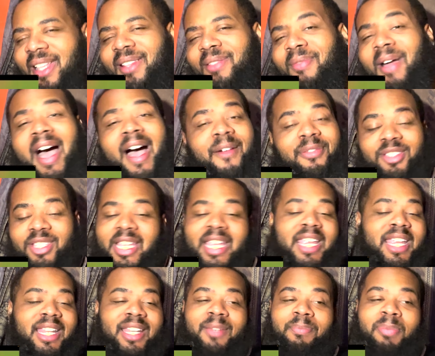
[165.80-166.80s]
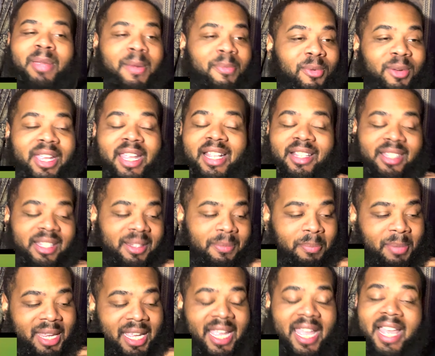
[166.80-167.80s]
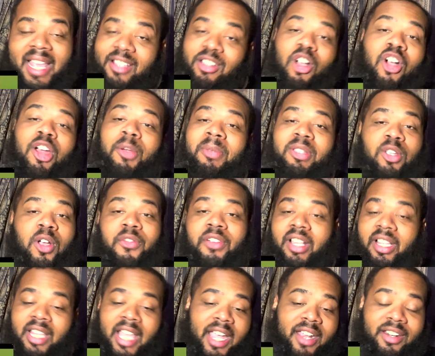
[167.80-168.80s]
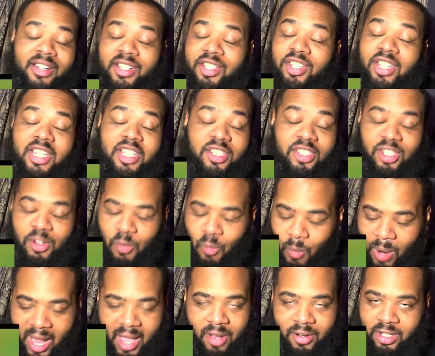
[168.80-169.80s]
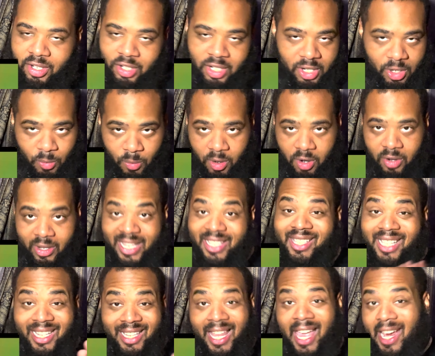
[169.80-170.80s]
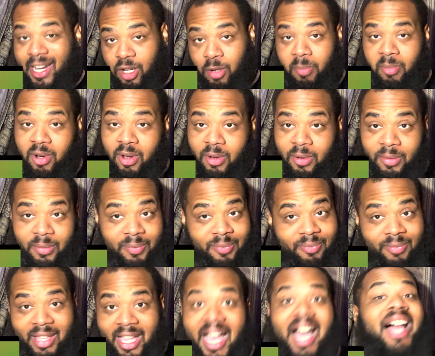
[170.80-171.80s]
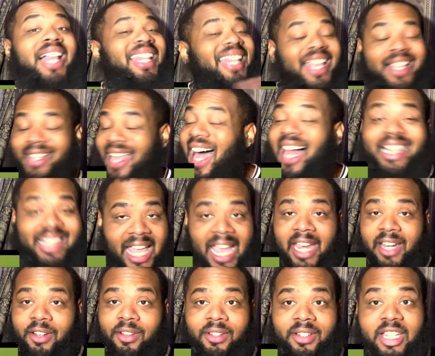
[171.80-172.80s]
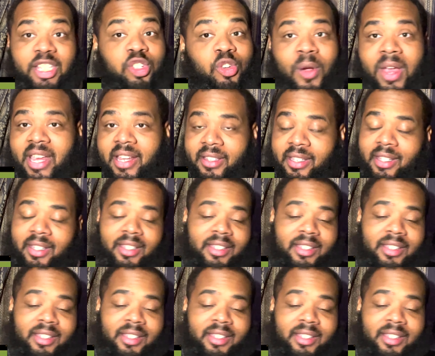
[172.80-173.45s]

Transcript: I've seen people get into big-ass arguments over a lighter. This shit is the wildest shit in the world. It's a lighter, bro. A lighter. It's crazy.